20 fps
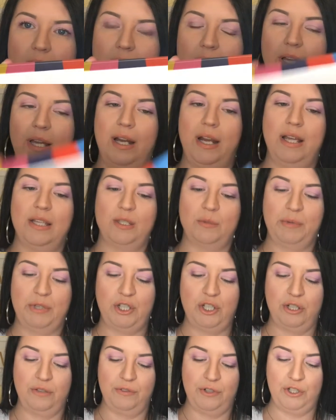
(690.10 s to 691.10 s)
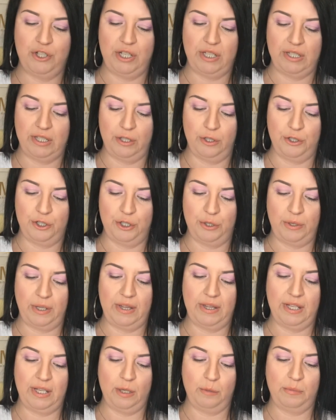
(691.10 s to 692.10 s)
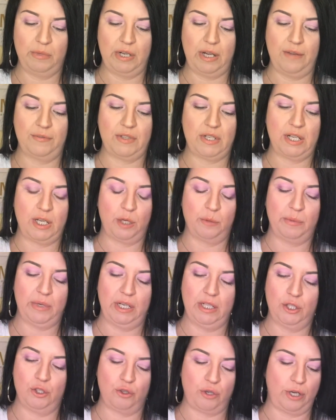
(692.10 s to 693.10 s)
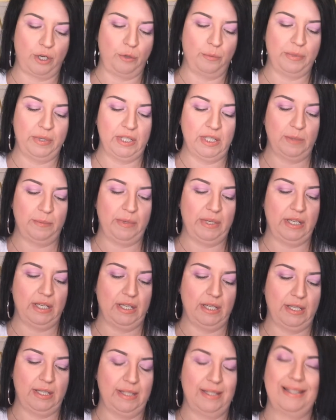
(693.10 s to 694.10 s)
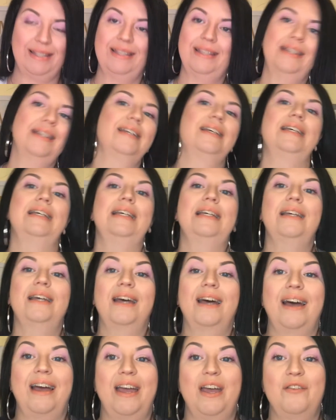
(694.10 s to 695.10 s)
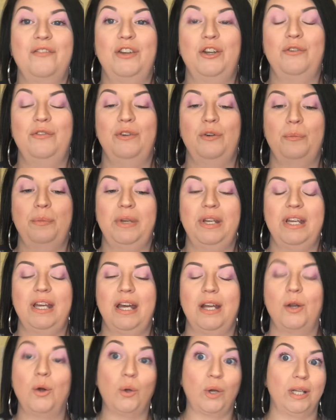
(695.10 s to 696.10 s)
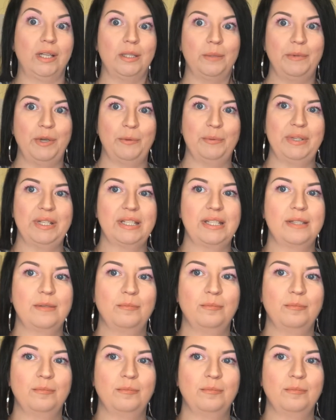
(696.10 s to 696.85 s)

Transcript: And it has a bunch of different shades in there too. I think I'm gonna have to take a minute to try to open this because I haven't even opened it yet. Hold on, let me open this.